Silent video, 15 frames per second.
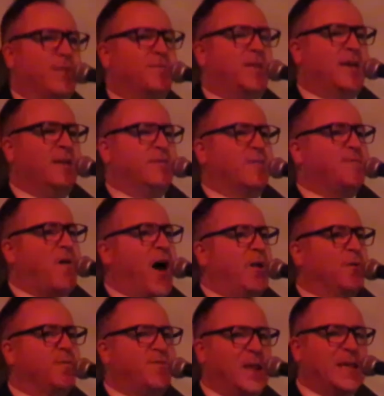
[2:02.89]
of the, the
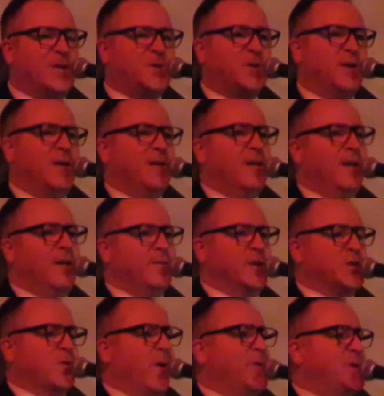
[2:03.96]
final finish, the
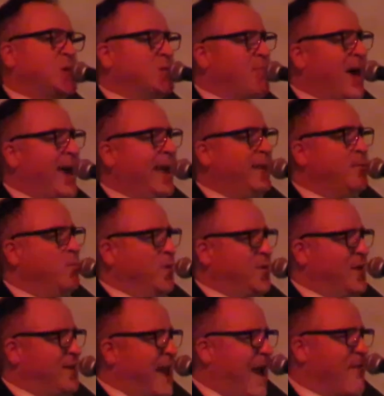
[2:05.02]
choices made with
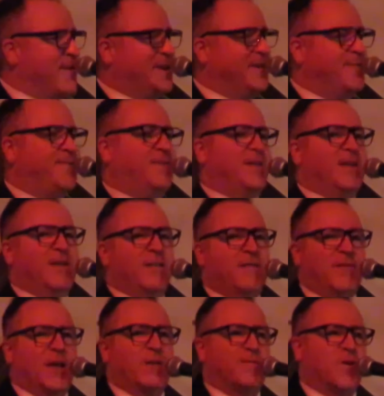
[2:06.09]
the narrative,
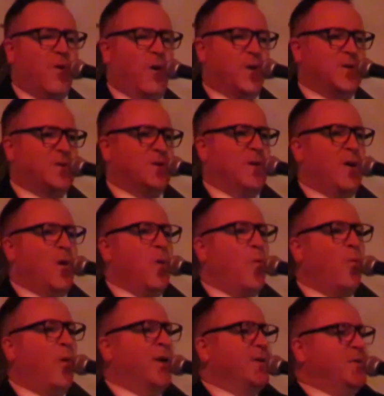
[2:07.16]
then of course
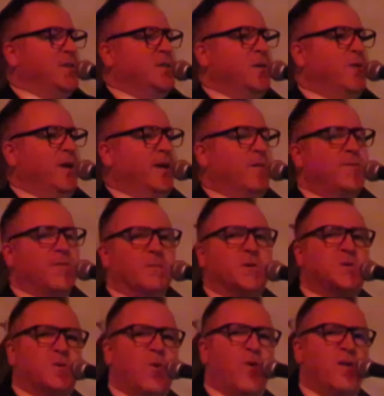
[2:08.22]
what is it doing from a
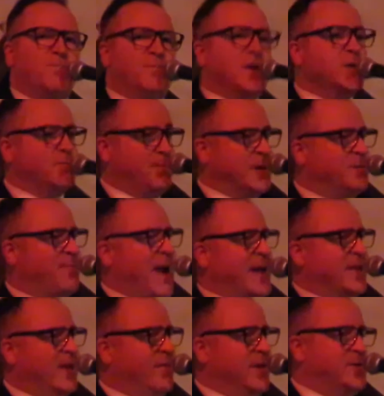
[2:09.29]
story
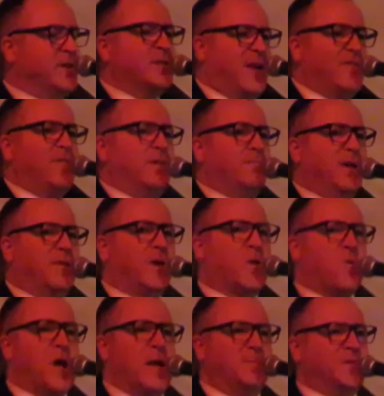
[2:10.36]
perspective? Is it giving me the
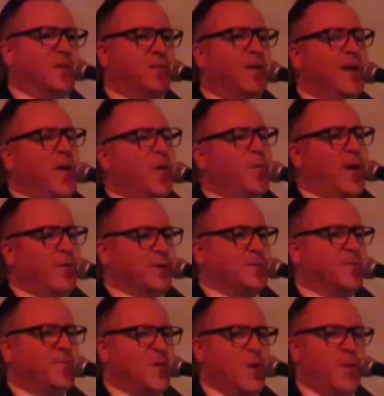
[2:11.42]
creeps? And there were
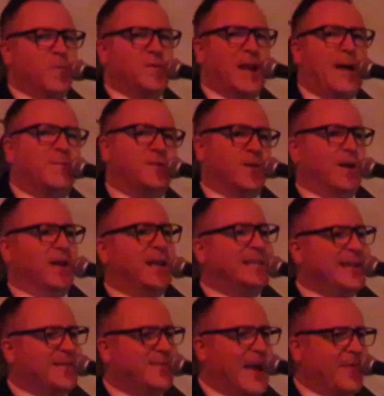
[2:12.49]
some films that absolutely
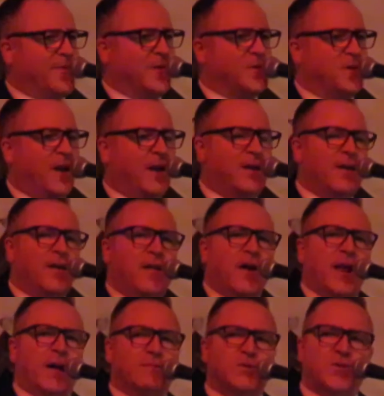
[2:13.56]
did that this year.
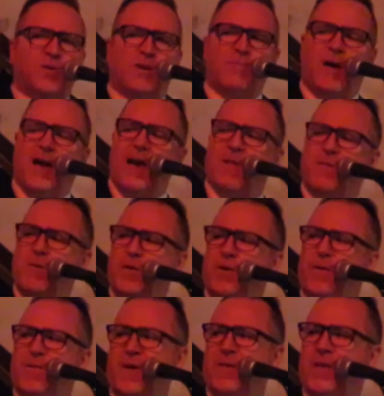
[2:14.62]
And I'm joined by our very
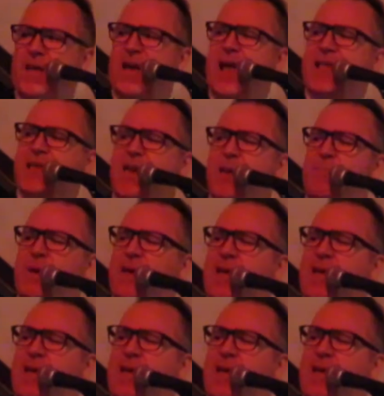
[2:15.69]
good friend, the gatekeeper,